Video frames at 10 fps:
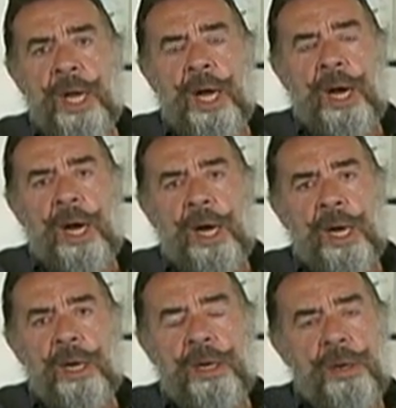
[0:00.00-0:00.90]

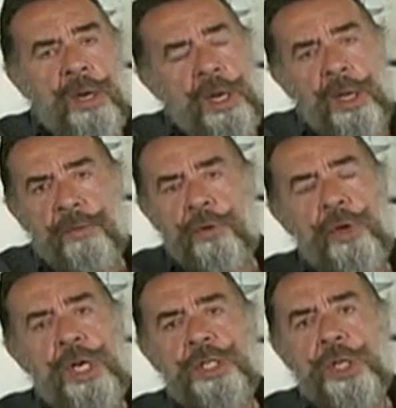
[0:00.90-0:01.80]
A few
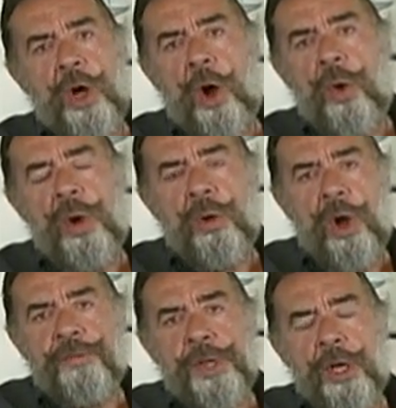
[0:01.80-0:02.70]
years ago, we were
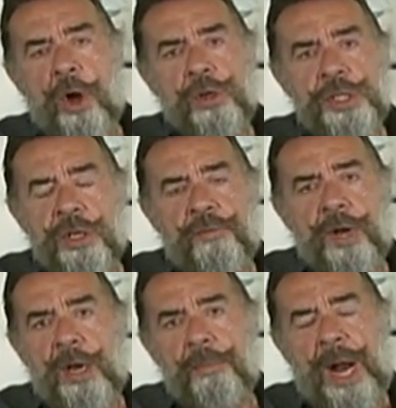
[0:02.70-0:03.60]
off the coast of
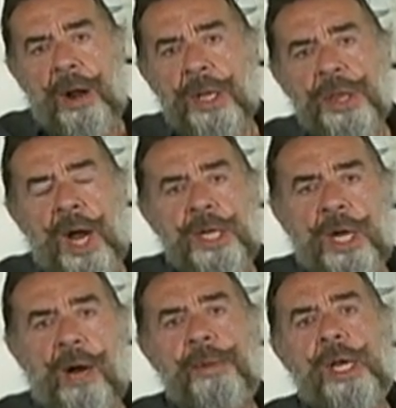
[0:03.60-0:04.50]
Marathon,
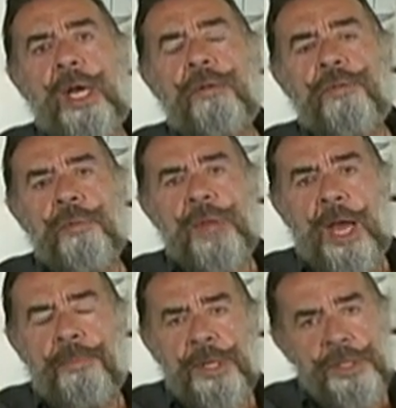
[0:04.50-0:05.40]
coming in from
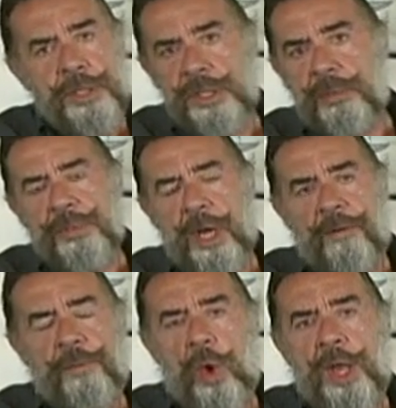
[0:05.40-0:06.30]
Naples in some tough
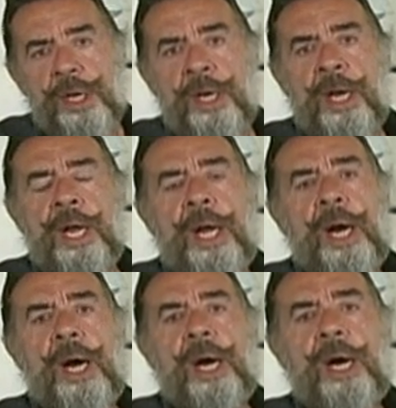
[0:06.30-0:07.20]
weather,
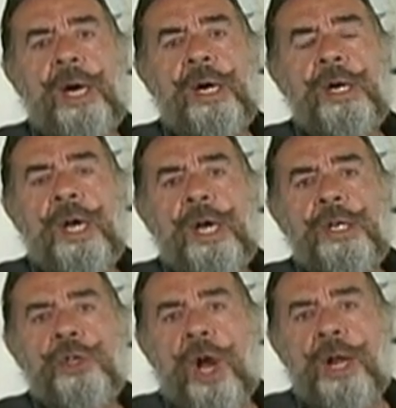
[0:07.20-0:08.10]

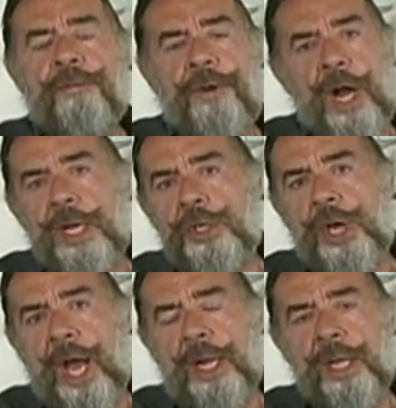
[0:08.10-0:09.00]
trying to find a
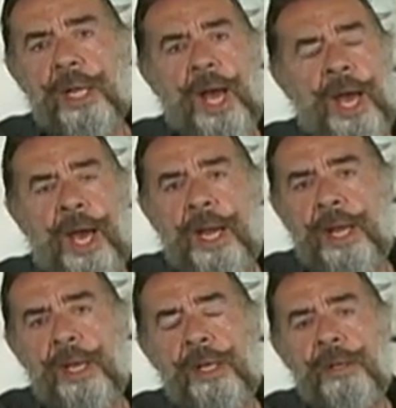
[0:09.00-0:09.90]
channel,
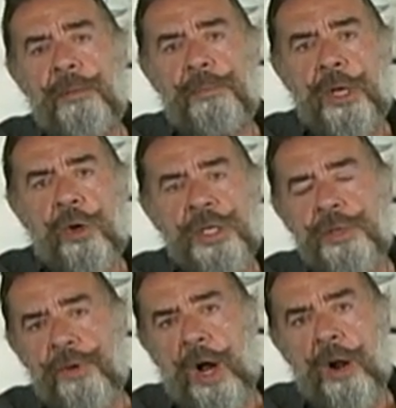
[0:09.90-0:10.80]
and because
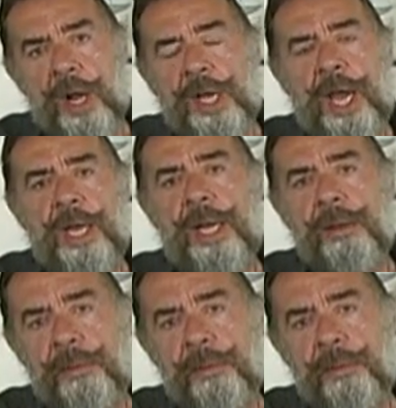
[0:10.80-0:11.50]
of a hurricane